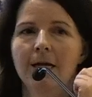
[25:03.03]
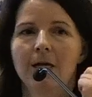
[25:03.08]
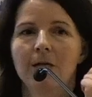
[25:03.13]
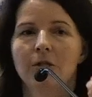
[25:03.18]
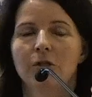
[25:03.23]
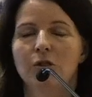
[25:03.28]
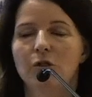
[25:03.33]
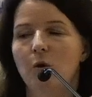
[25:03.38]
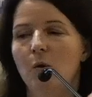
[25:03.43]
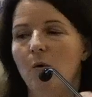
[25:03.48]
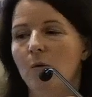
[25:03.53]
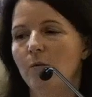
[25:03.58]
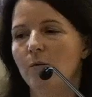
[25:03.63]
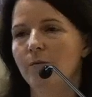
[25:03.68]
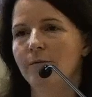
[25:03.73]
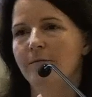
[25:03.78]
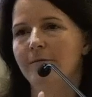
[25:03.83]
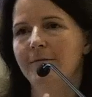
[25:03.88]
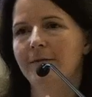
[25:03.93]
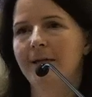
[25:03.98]
So
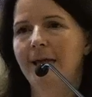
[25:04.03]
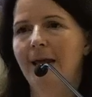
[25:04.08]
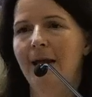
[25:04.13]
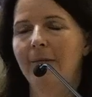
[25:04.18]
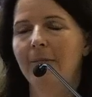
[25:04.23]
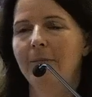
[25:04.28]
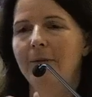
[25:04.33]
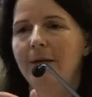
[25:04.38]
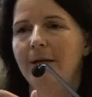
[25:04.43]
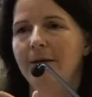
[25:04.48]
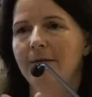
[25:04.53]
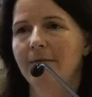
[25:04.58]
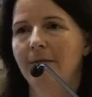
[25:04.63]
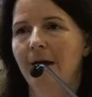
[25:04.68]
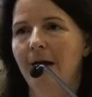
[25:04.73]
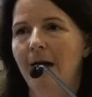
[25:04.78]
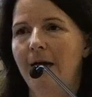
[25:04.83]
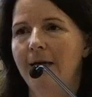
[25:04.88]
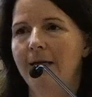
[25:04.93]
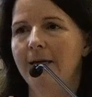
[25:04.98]
camping,
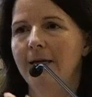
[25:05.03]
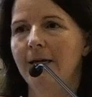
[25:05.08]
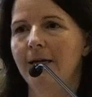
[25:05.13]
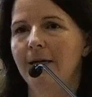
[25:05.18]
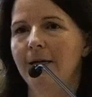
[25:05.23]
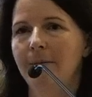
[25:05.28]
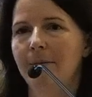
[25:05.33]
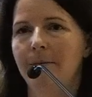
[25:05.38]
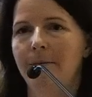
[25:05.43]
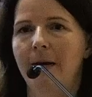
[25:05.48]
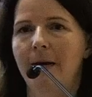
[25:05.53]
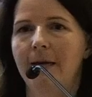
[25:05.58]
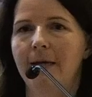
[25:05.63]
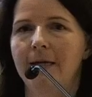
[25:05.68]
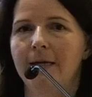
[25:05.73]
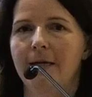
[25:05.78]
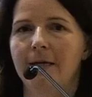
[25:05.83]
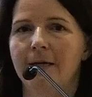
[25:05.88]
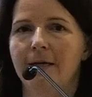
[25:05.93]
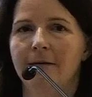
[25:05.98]
hiking,
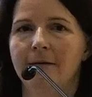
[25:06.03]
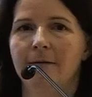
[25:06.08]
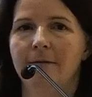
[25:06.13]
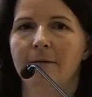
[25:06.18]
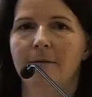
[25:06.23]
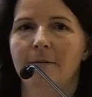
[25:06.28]
biking,